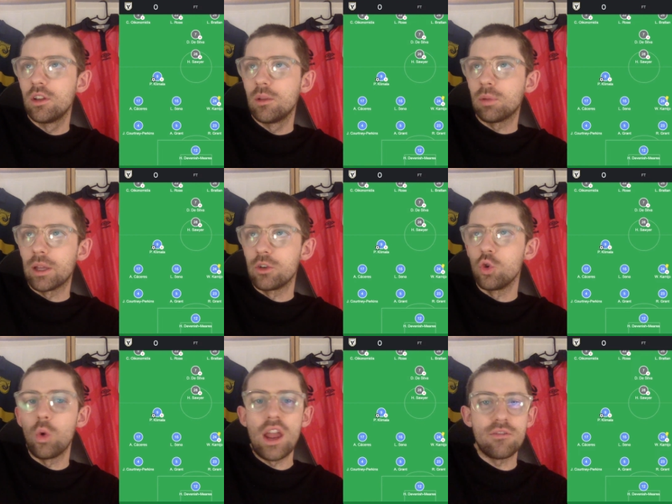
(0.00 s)
played
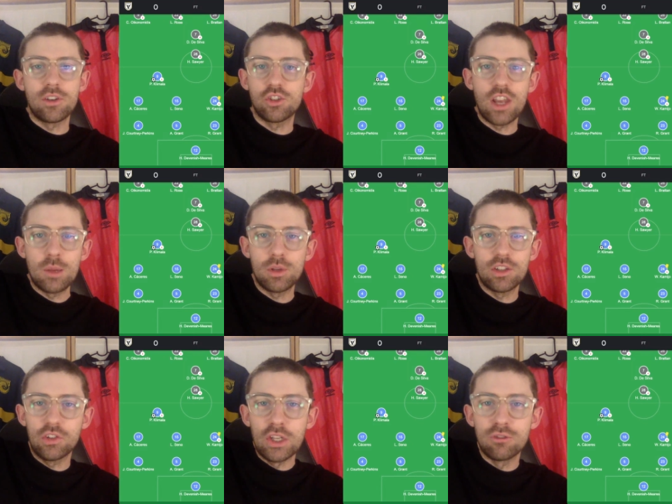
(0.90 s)
UEFA
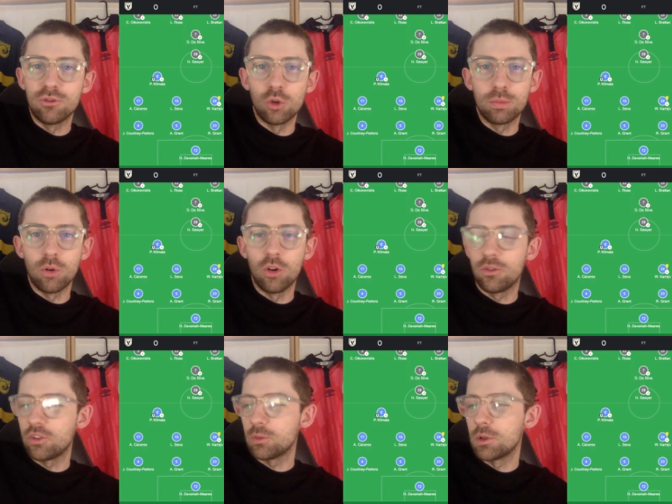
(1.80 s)
Champions League football
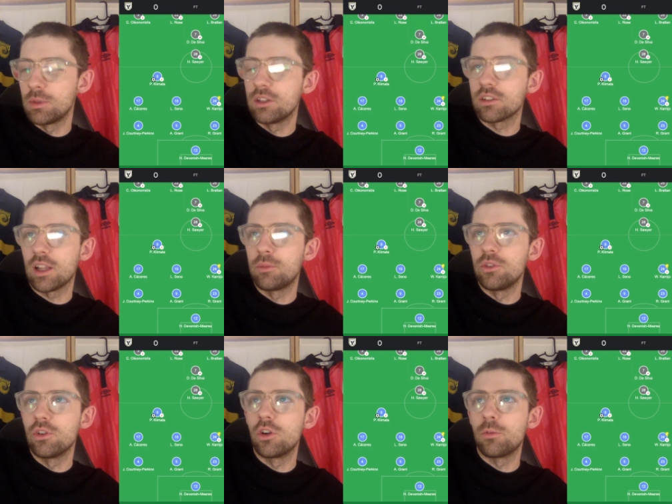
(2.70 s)
for some of the biggest clubs in
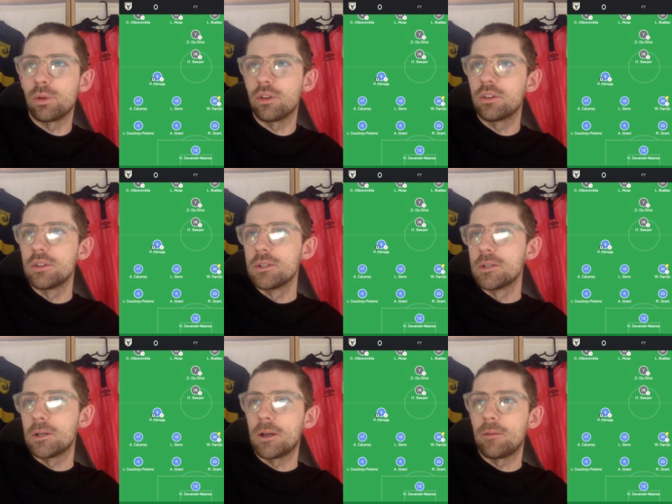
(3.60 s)
Europe. And
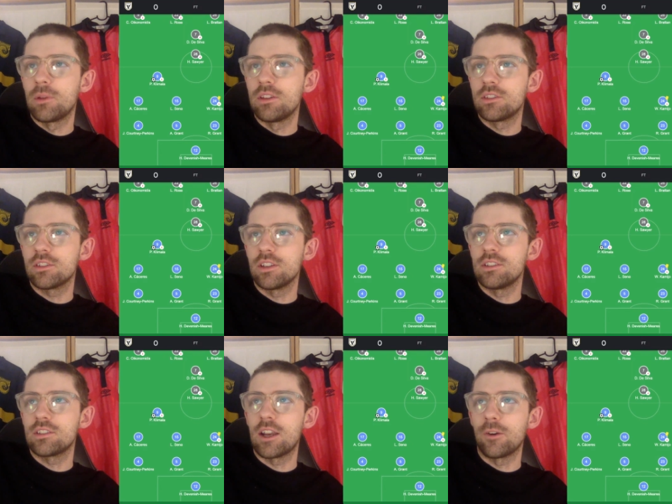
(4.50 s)

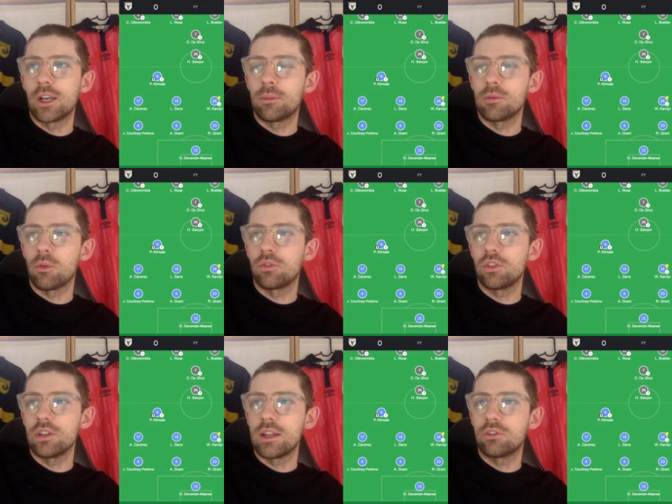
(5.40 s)
he's tearing it up at the moment for
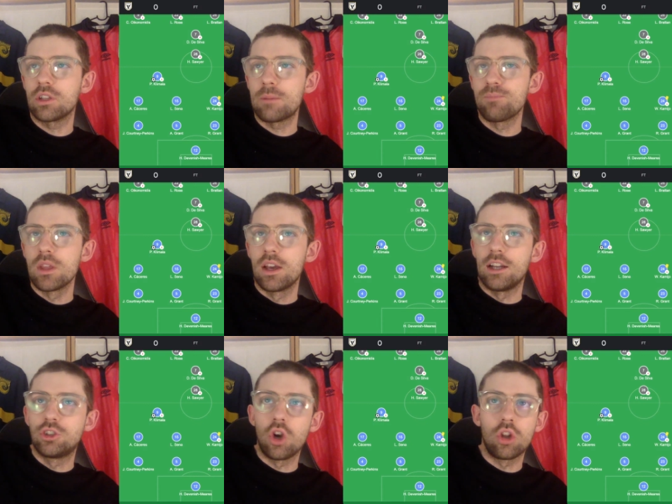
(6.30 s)
Sydney FC.
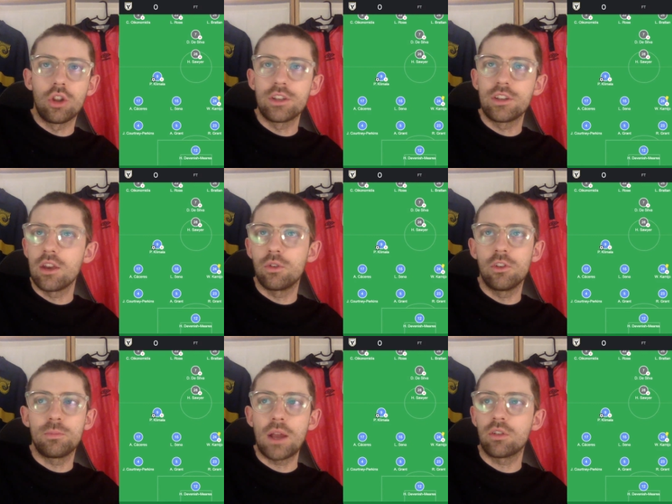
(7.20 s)
Joe Lolly
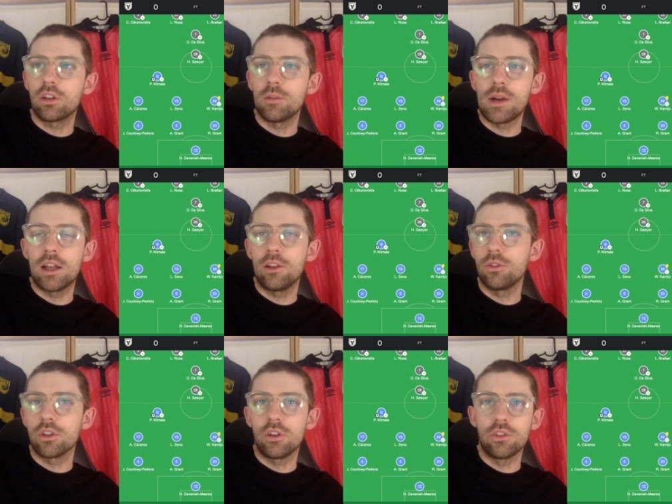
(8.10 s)
dangerous. Patrick Klamalo
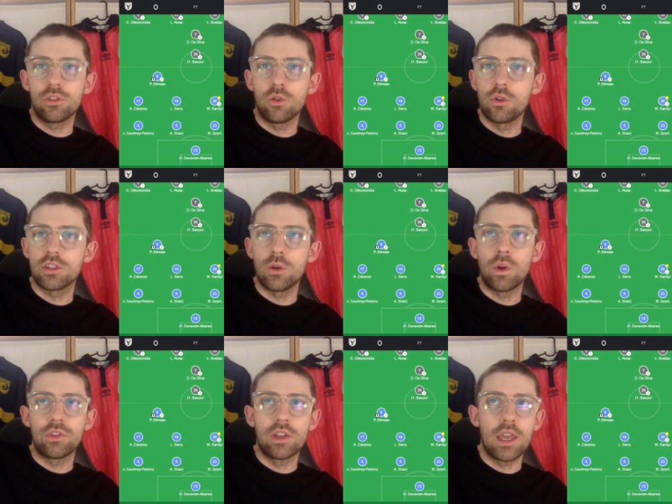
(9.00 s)
on the score sheet
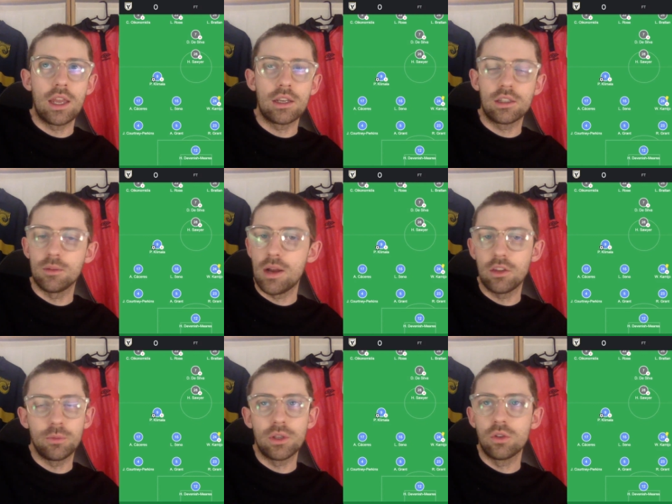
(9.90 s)
once again. Klamalo's been